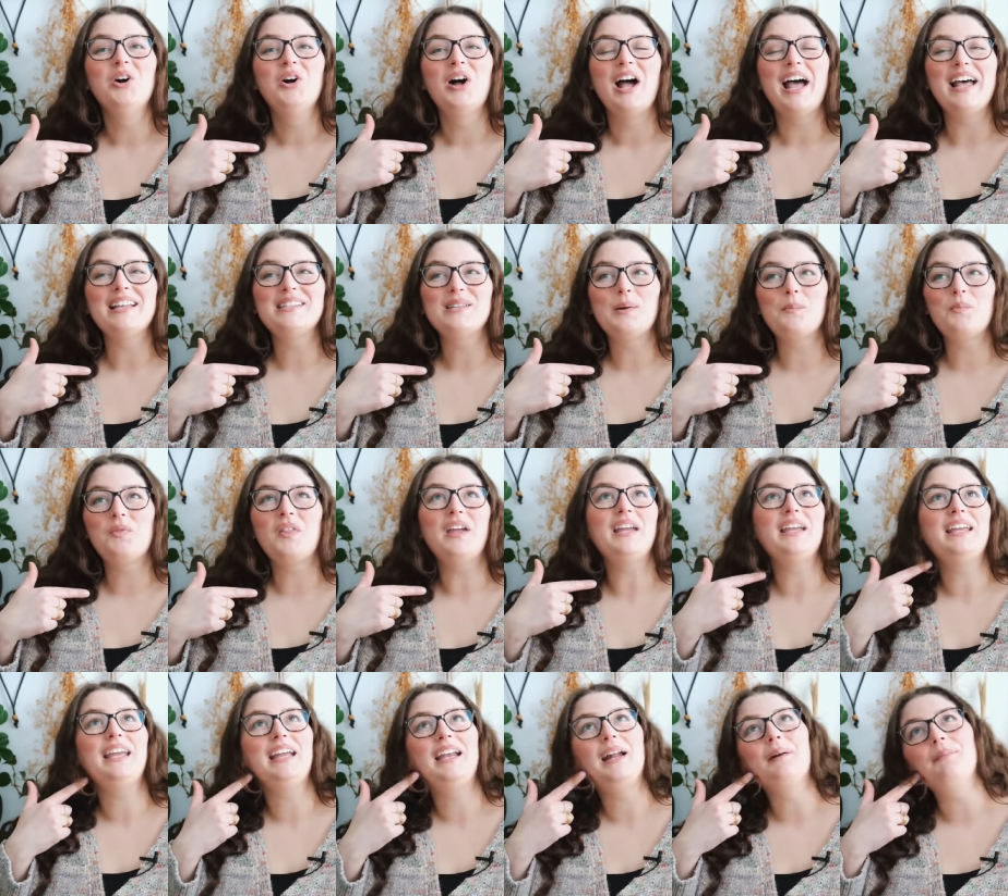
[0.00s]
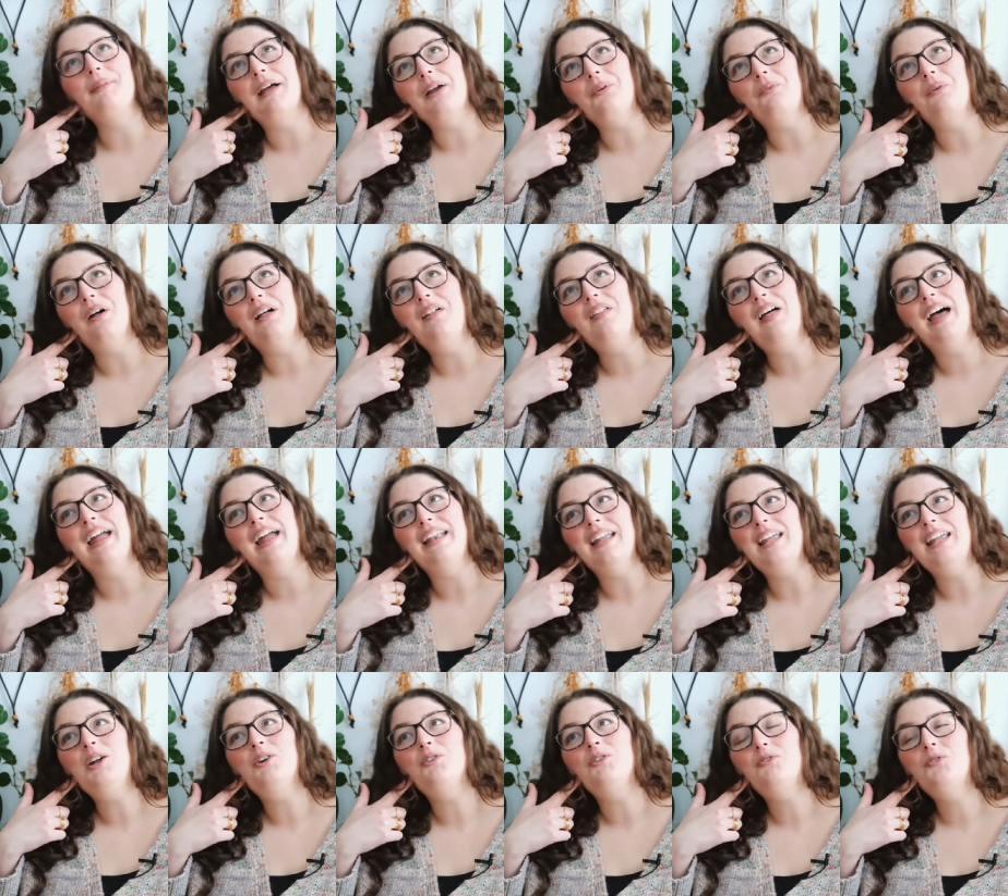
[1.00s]
as I'm thinking, I'm like, well, I
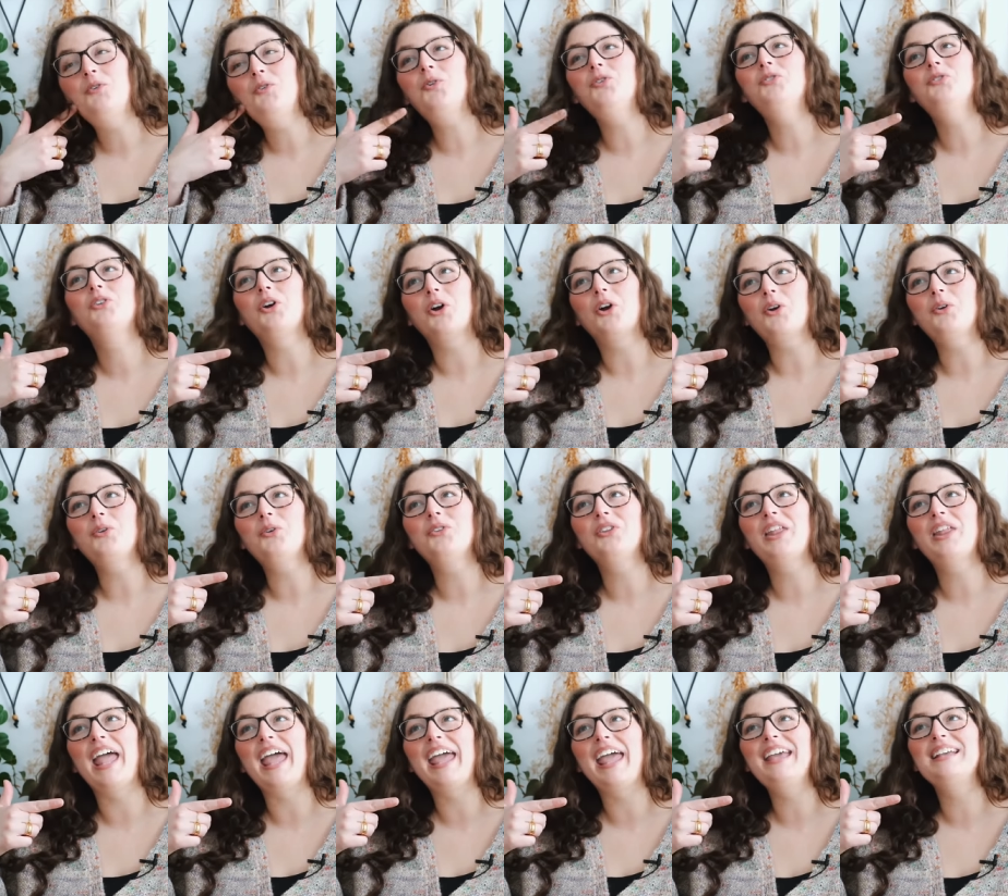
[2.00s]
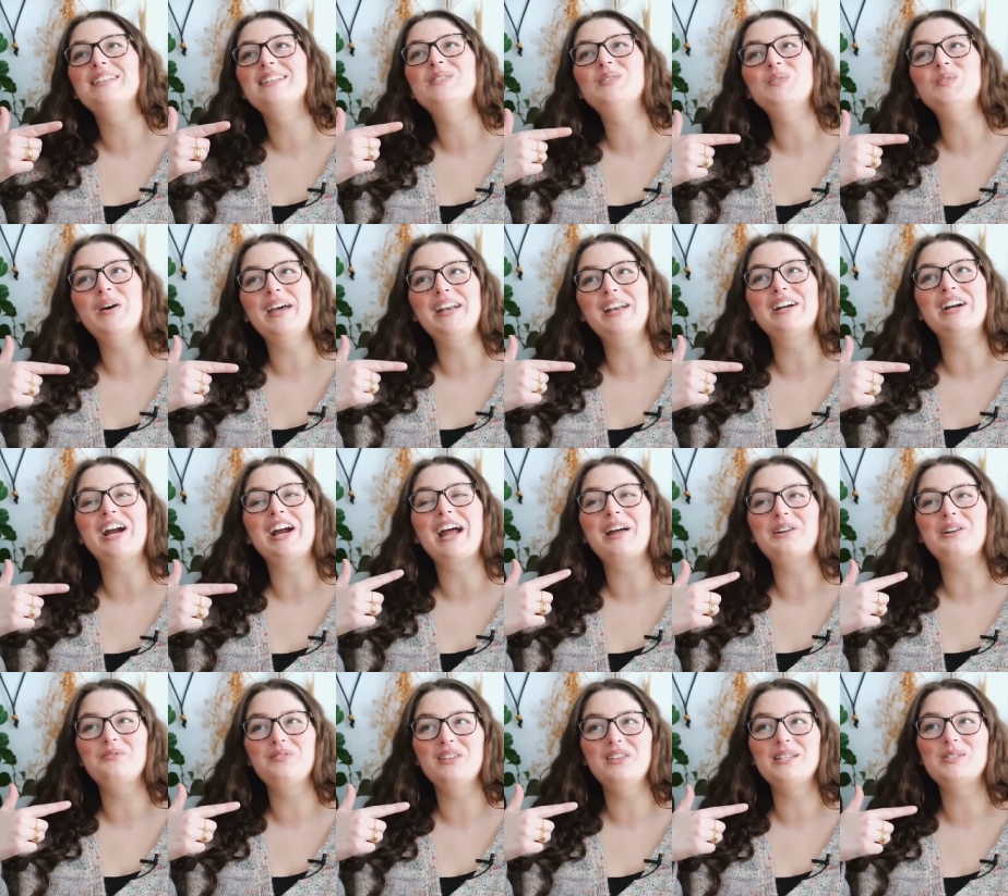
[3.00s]
knit a full turtleneck sweater
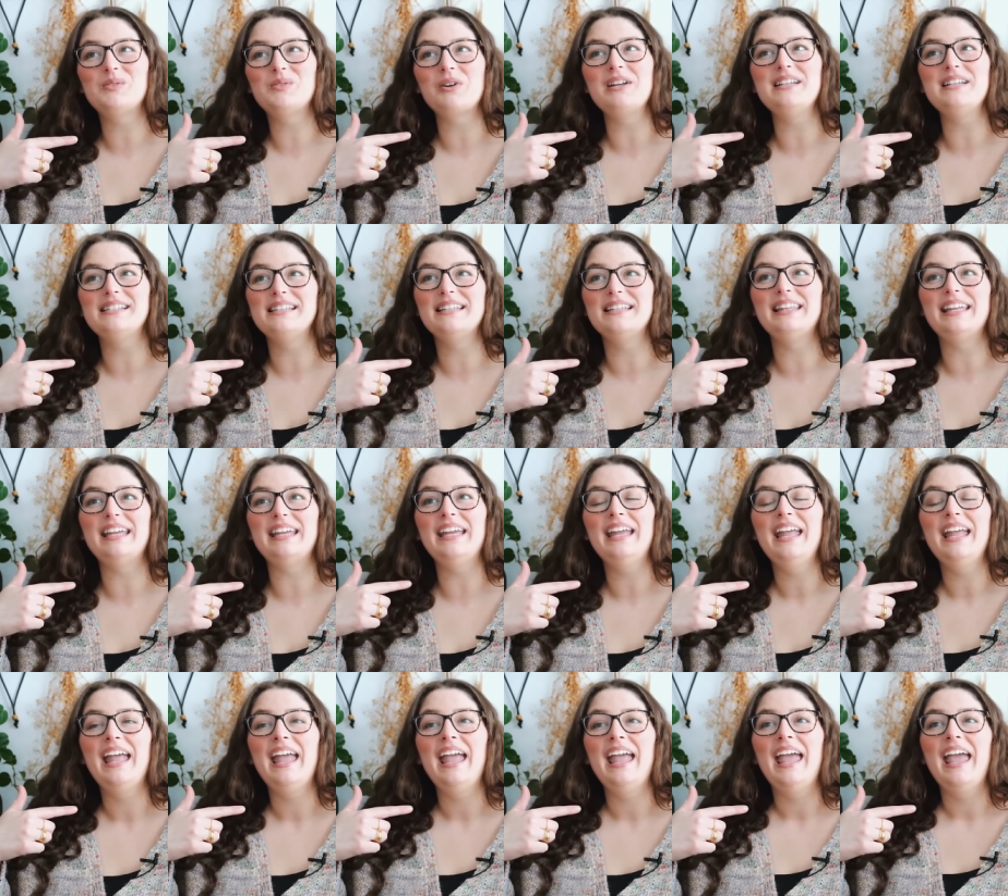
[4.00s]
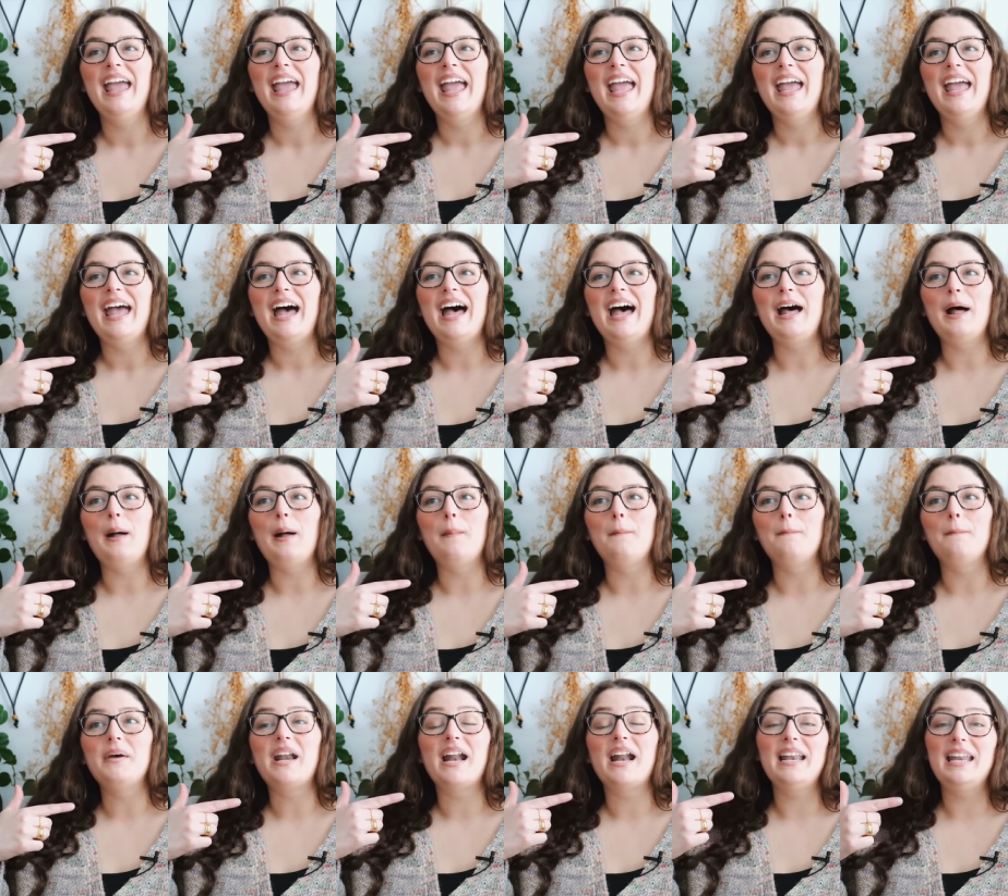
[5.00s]
out of this recently,
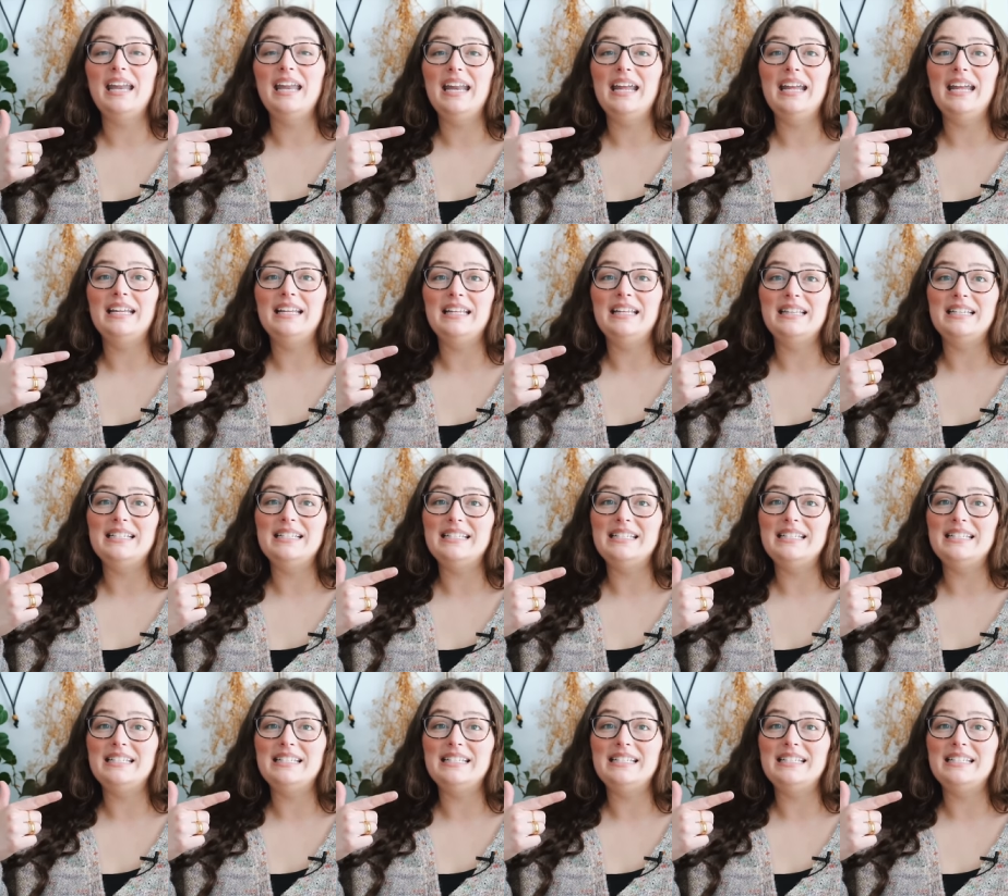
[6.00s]
but I knit it in the